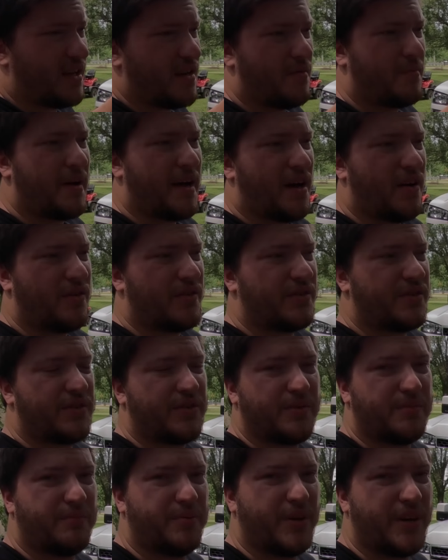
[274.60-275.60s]
about
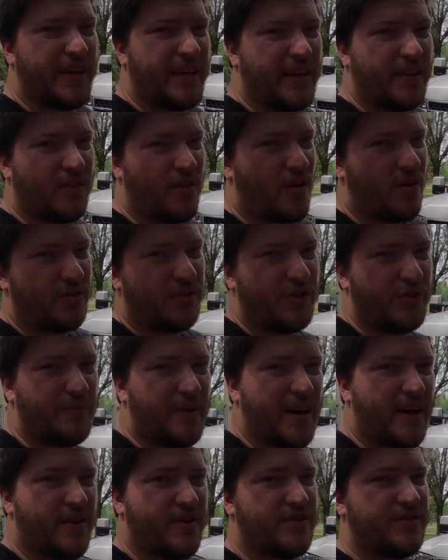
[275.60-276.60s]
putting in long tube
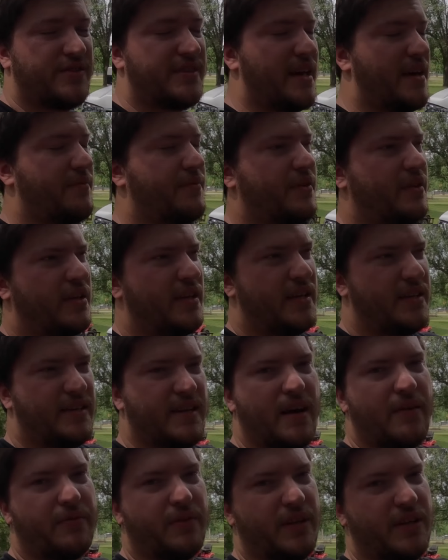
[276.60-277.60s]
headers, definitely
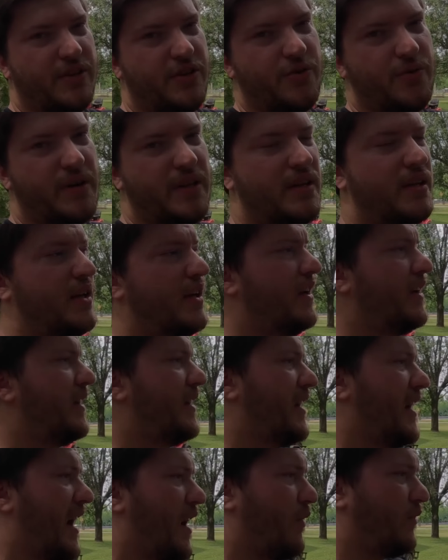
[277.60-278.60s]
do it.
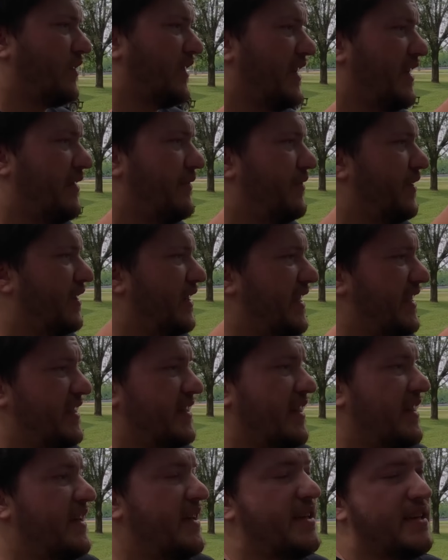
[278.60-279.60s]
I will leave a link
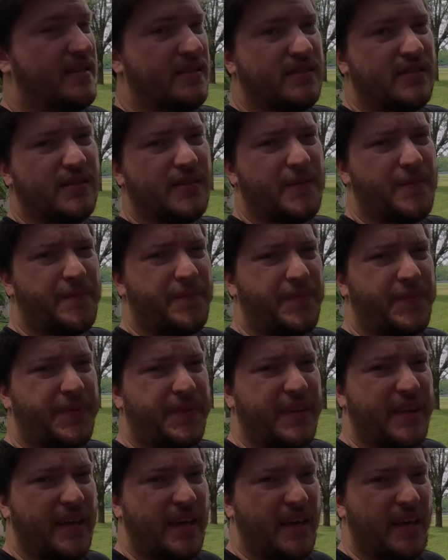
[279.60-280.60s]
to these
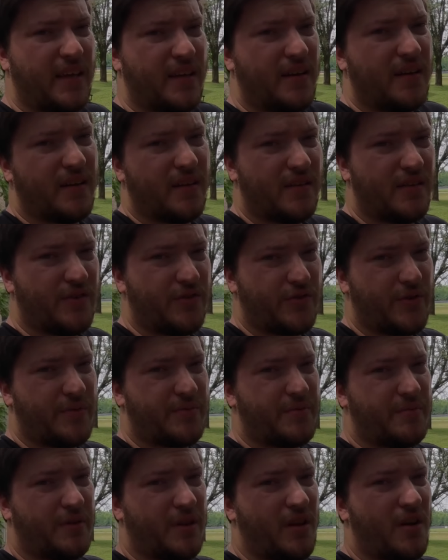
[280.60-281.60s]
in the
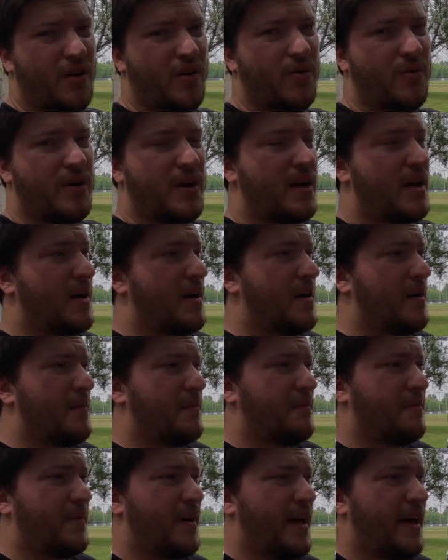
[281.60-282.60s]
description below.
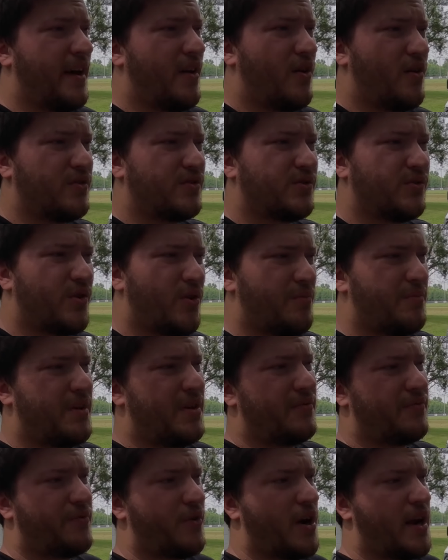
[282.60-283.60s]
And also, don't be
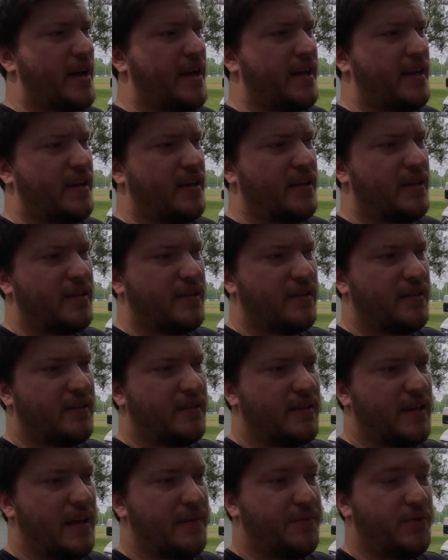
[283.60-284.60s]
afraid.
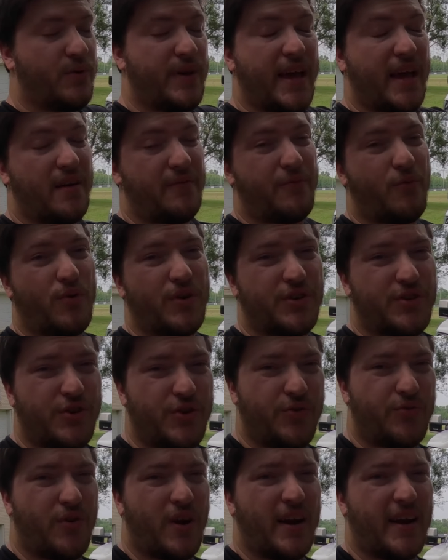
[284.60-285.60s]
If you can't afford a
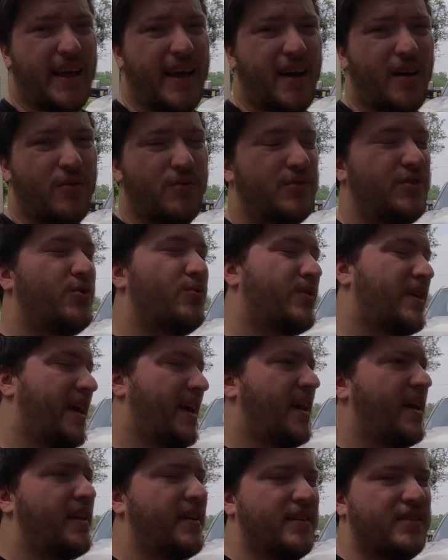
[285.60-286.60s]
tune right now, you
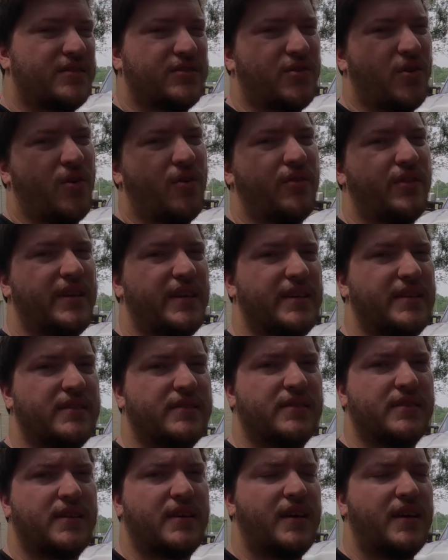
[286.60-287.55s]
can install these,